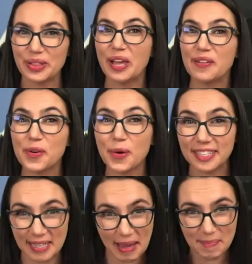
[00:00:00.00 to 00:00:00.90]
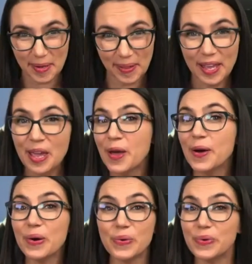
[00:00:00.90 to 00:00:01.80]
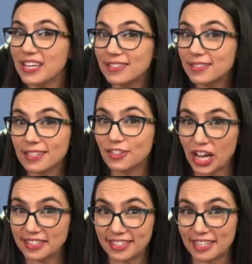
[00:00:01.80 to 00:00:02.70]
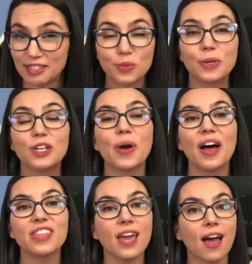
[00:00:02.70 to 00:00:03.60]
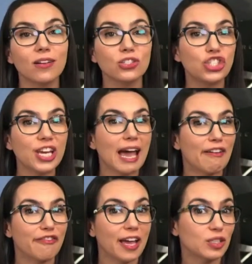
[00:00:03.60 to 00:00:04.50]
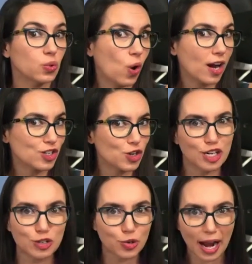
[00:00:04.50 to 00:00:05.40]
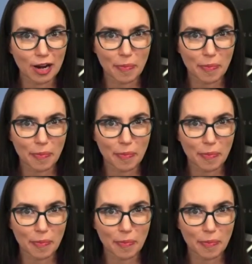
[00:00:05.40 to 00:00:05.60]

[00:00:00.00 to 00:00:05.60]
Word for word: Like, for example, who needs the Jetsons when you have the LG FX washer and dryer